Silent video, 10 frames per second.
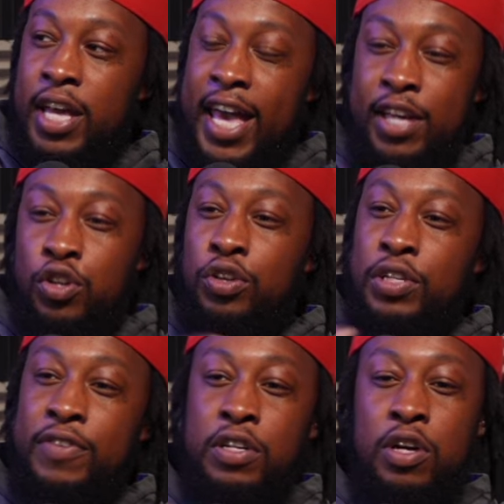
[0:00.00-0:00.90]
and you don't
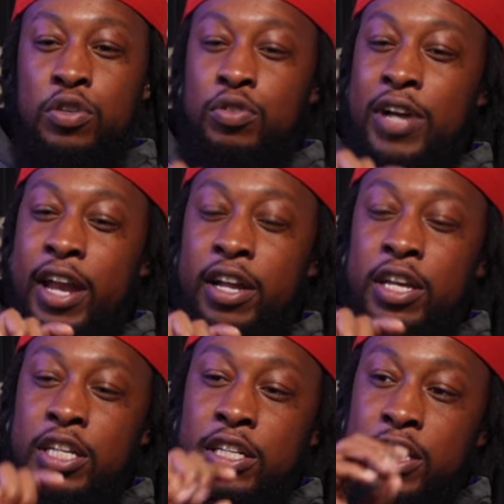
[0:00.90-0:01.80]
even know you gotta
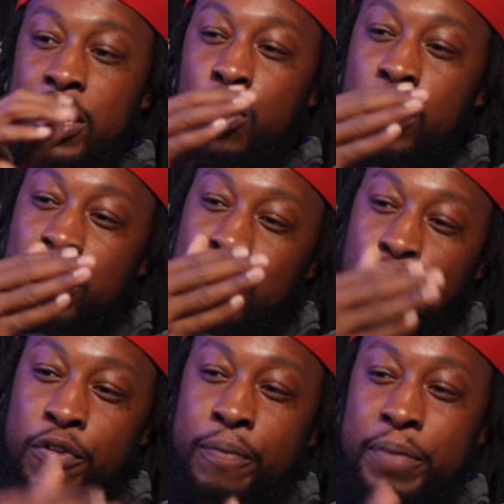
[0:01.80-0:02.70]
in order to go from